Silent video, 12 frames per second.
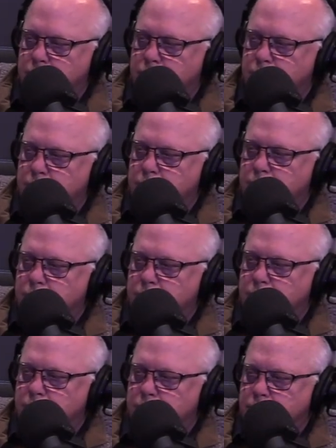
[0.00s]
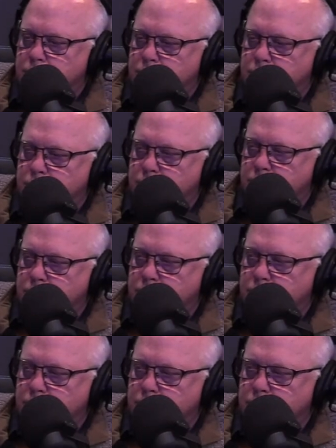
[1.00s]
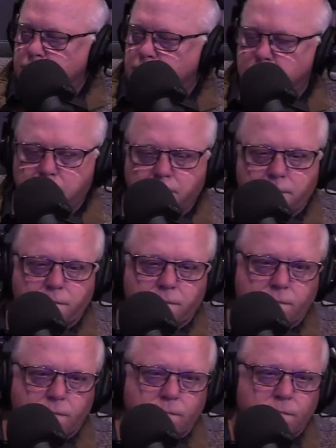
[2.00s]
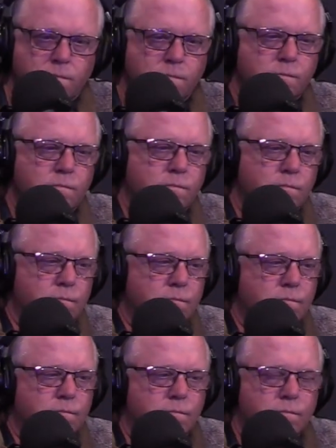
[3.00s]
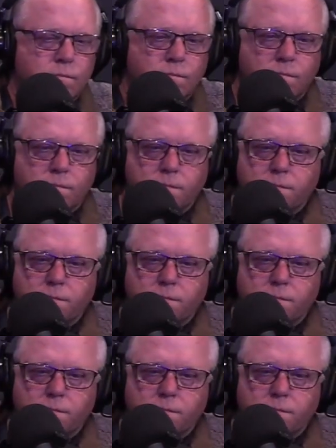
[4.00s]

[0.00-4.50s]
(silent)